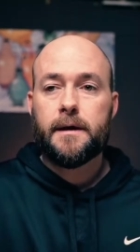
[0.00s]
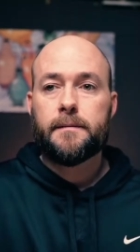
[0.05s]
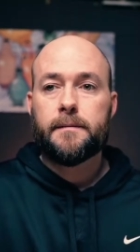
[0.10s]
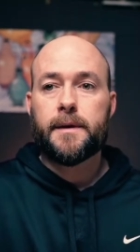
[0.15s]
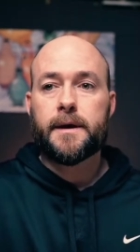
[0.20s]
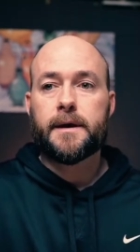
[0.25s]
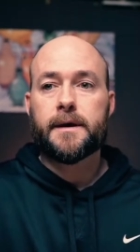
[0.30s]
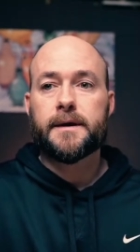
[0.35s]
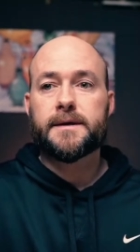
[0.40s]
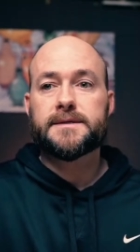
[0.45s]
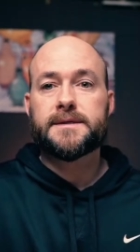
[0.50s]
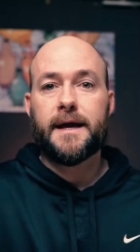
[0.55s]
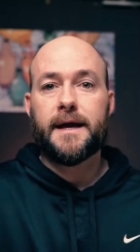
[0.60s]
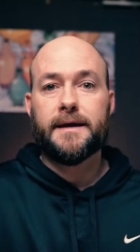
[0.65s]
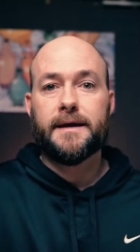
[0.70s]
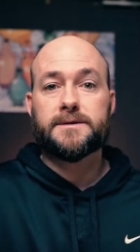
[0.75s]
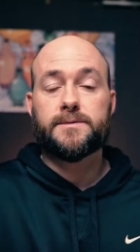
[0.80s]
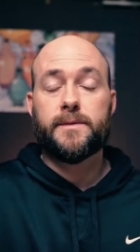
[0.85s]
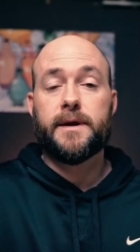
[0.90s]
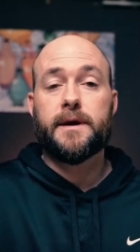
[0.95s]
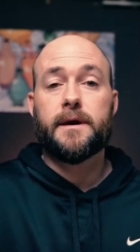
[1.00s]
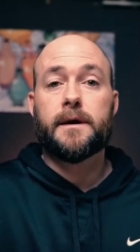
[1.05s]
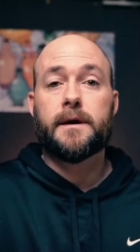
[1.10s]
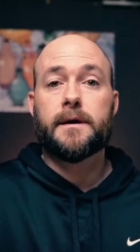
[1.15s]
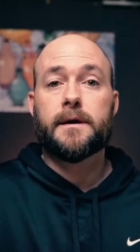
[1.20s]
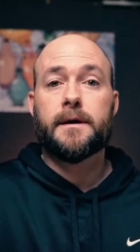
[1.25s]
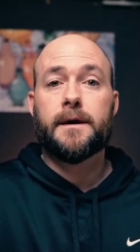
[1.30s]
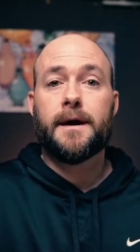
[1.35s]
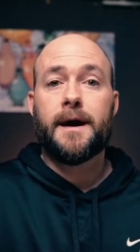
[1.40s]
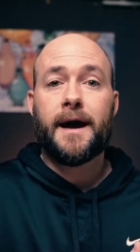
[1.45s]
because as we
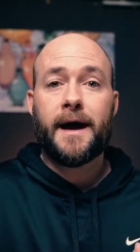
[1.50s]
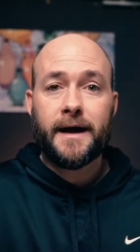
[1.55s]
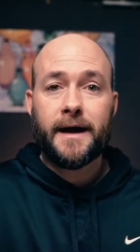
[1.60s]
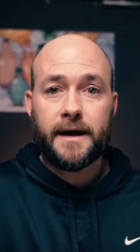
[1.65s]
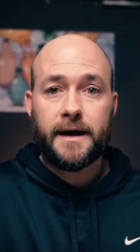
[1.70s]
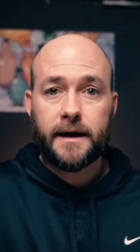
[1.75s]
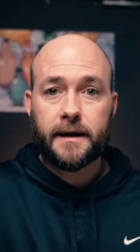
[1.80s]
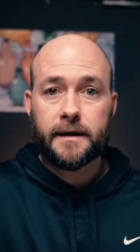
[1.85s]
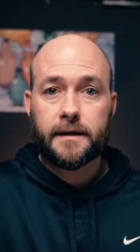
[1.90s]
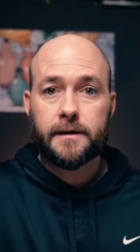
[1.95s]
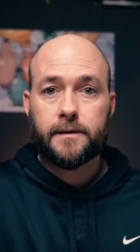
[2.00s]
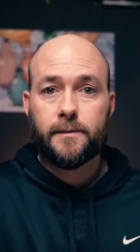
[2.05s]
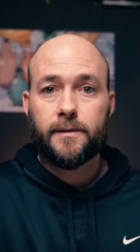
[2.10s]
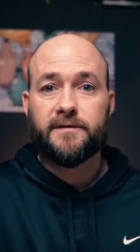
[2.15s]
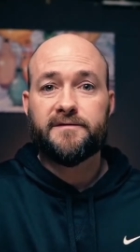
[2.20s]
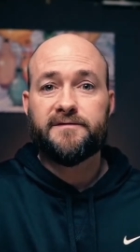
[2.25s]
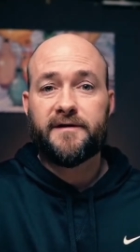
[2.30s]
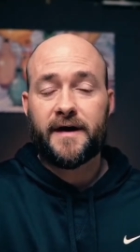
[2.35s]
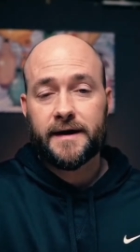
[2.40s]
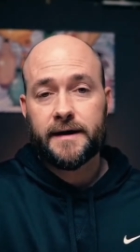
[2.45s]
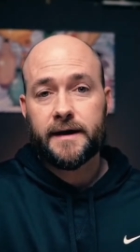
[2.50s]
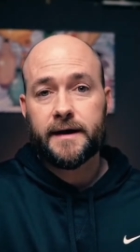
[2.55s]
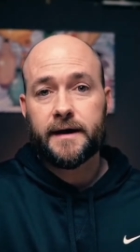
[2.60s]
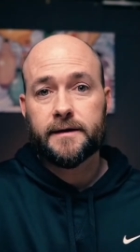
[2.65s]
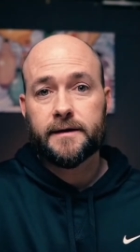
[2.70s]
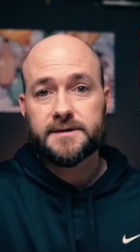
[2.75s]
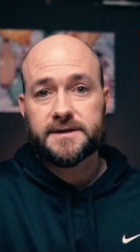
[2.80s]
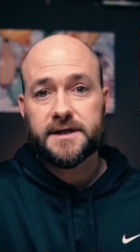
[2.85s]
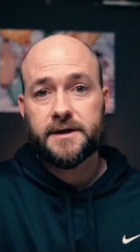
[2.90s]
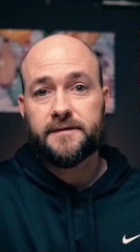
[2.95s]
are hiding, we're finding
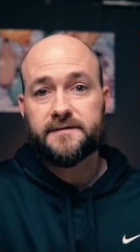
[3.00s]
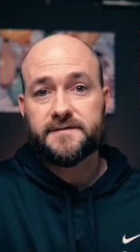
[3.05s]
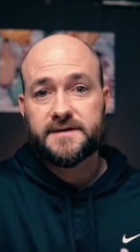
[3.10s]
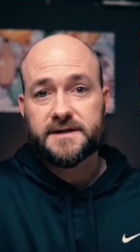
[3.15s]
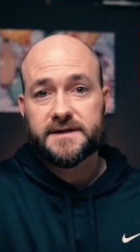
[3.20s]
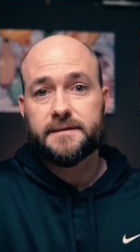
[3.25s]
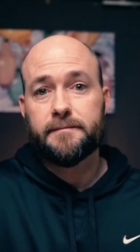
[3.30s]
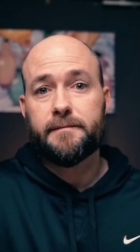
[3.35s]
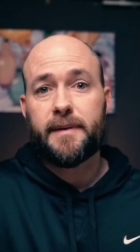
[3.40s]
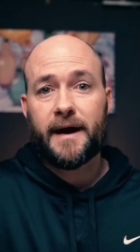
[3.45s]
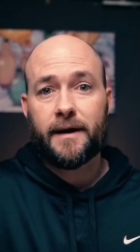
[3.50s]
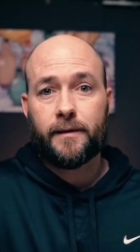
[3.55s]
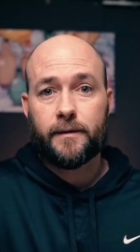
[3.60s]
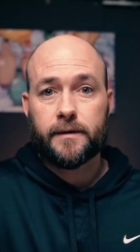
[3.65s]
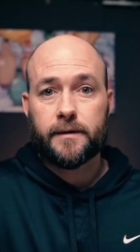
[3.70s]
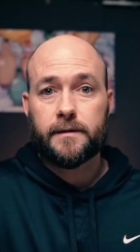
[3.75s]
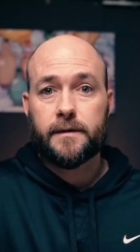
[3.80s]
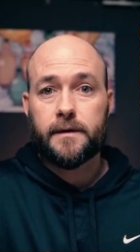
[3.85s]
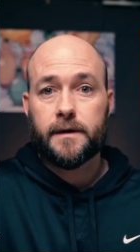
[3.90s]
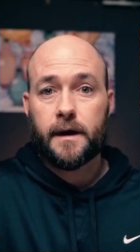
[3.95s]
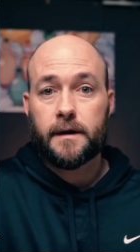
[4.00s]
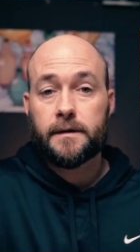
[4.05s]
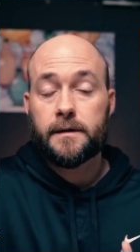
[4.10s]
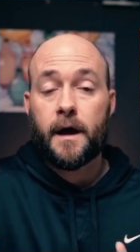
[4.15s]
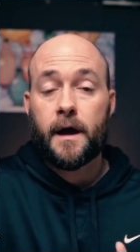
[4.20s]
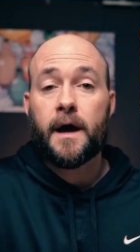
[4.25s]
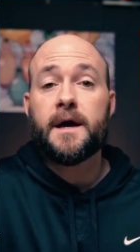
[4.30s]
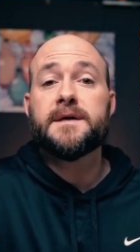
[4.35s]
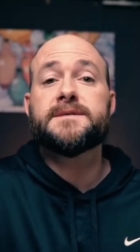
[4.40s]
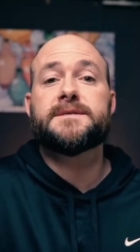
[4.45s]
ourselves disempowered. A
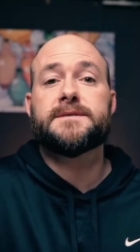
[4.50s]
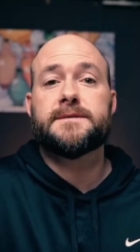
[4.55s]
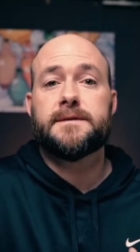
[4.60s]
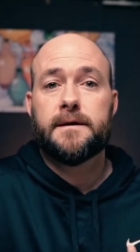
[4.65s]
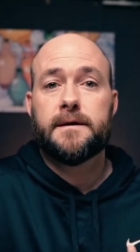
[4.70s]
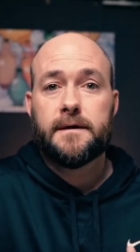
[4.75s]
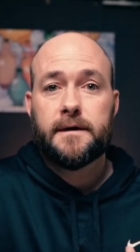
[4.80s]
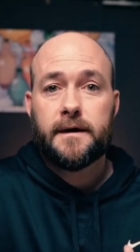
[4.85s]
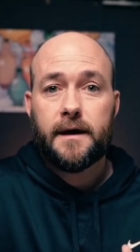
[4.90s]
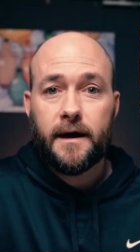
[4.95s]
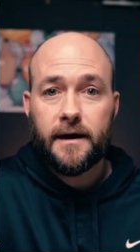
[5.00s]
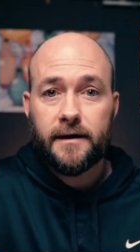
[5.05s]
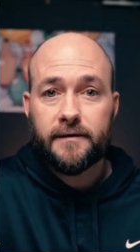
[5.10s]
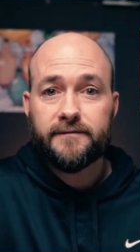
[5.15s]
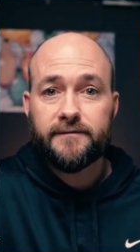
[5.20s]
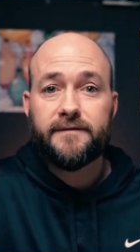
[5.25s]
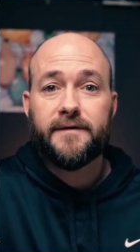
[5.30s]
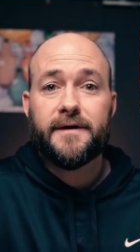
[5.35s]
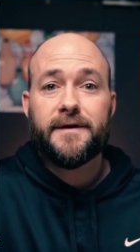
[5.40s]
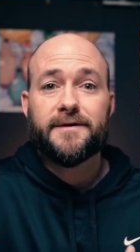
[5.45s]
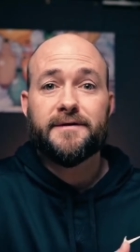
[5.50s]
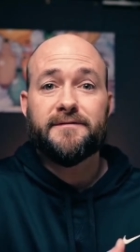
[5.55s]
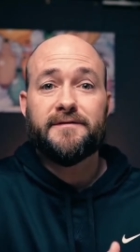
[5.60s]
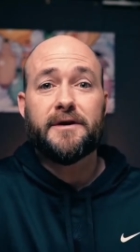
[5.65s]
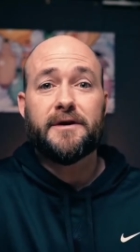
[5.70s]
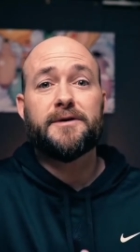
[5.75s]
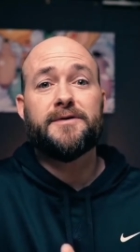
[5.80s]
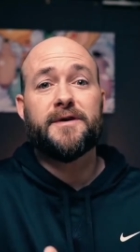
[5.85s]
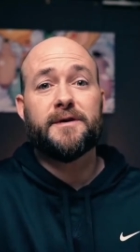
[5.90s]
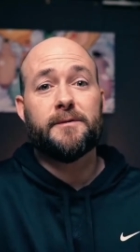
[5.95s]
loss of the
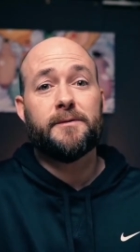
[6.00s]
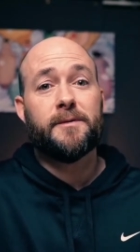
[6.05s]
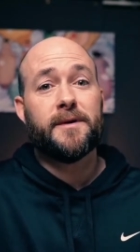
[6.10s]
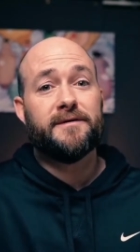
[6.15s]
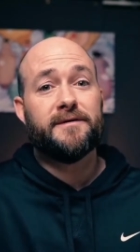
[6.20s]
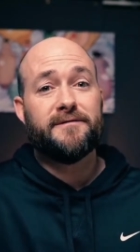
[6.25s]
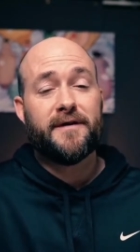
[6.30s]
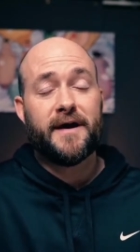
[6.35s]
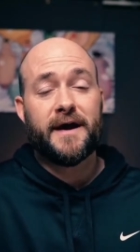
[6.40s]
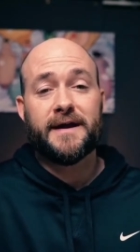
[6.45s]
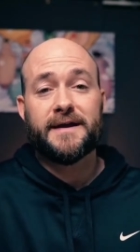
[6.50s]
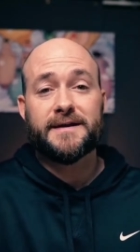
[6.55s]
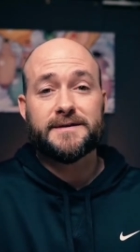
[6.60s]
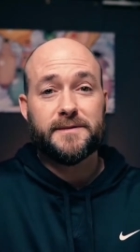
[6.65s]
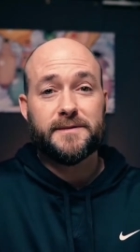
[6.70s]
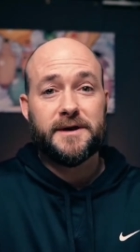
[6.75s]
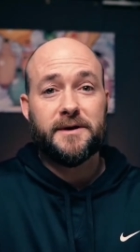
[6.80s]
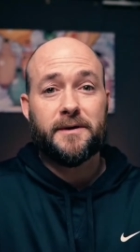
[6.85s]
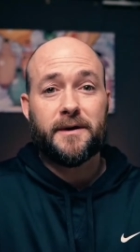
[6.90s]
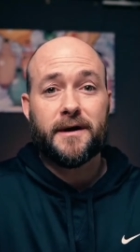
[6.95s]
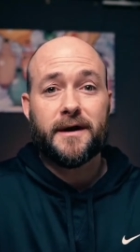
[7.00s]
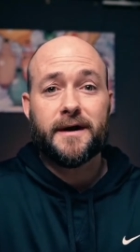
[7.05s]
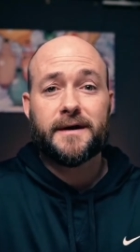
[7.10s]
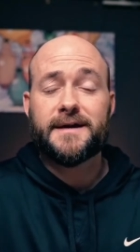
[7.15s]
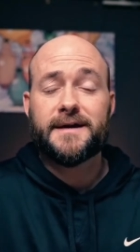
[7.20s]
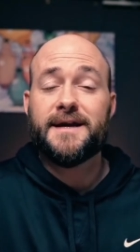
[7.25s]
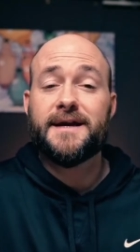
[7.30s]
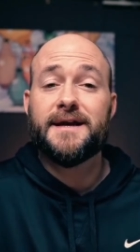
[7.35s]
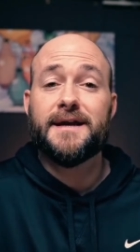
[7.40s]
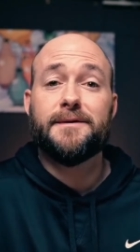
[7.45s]
very thing we want to find as we know our
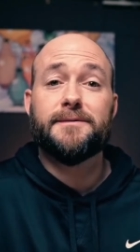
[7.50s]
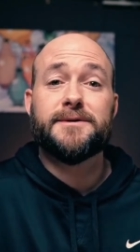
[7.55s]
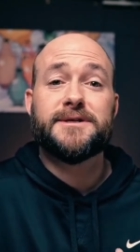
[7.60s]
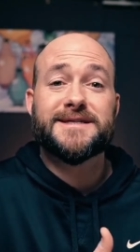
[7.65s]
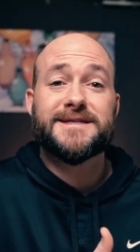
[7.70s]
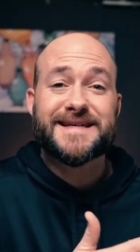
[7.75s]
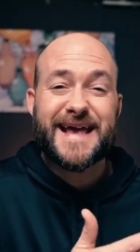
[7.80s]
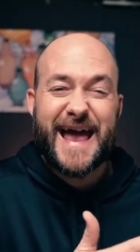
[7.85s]
identity, which is